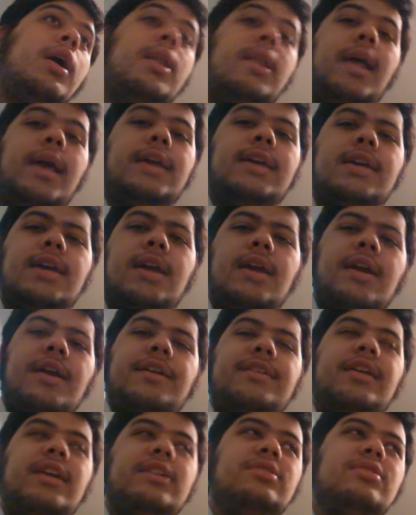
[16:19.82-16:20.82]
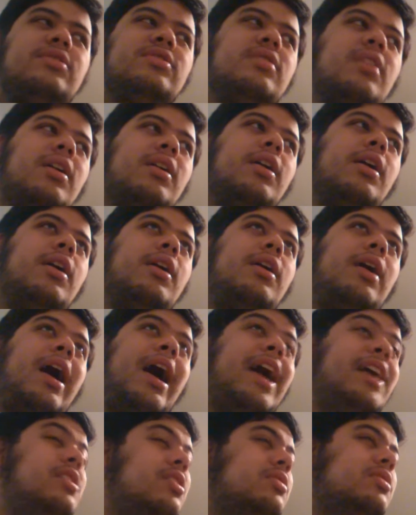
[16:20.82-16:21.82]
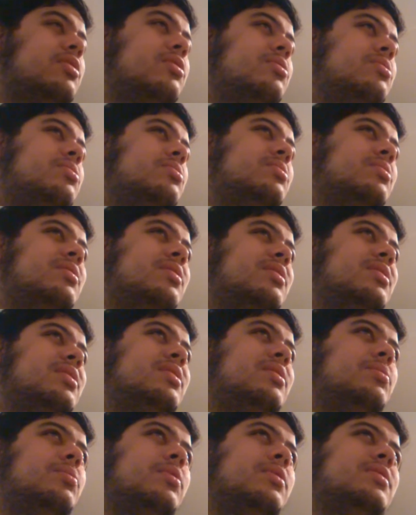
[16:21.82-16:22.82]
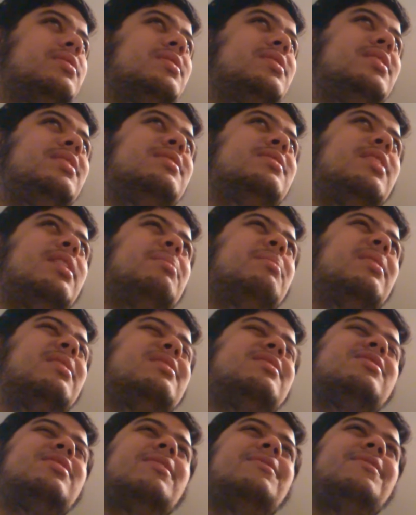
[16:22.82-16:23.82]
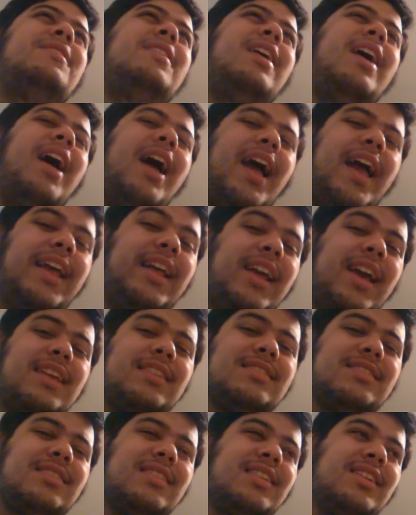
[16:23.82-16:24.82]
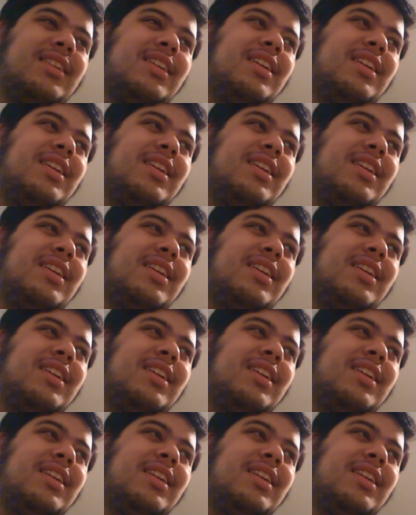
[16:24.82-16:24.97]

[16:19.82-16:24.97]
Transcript: Like there's, uh, I don't know what's his name, Savea, I guess.